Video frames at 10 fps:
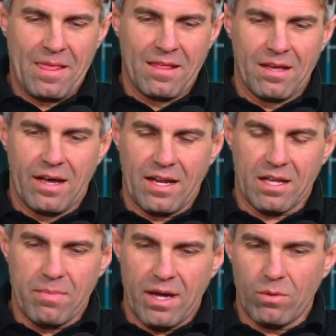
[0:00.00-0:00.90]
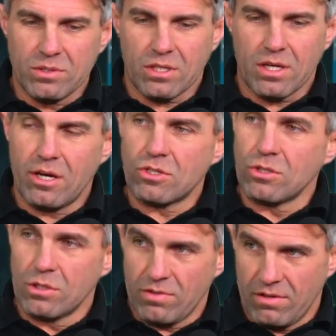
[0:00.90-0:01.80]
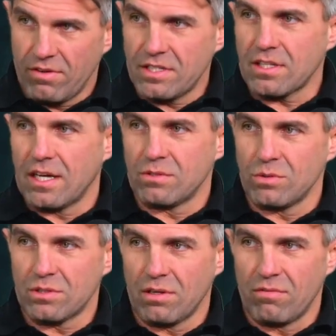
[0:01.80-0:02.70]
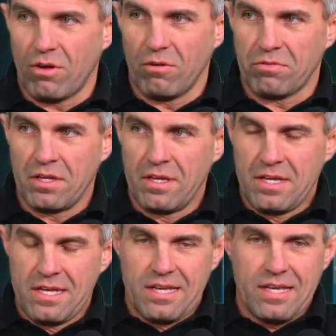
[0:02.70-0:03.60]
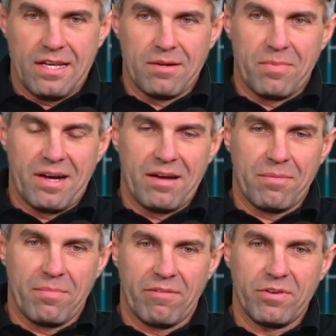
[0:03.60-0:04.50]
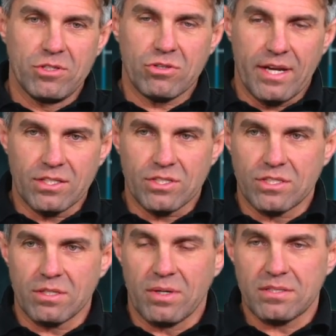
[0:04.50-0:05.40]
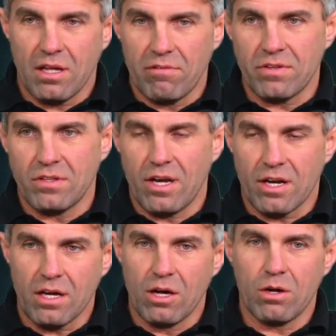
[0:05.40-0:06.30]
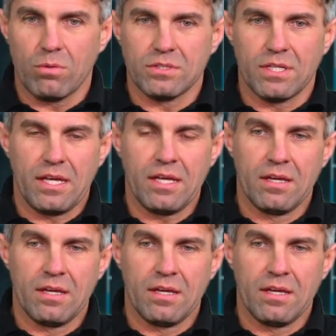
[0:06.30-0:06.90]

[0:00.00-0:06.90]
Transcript: Heineke Meyer was a coach. He was van Westhuizen, was still involved. And my first training session, myself and Derek Hougaard was there.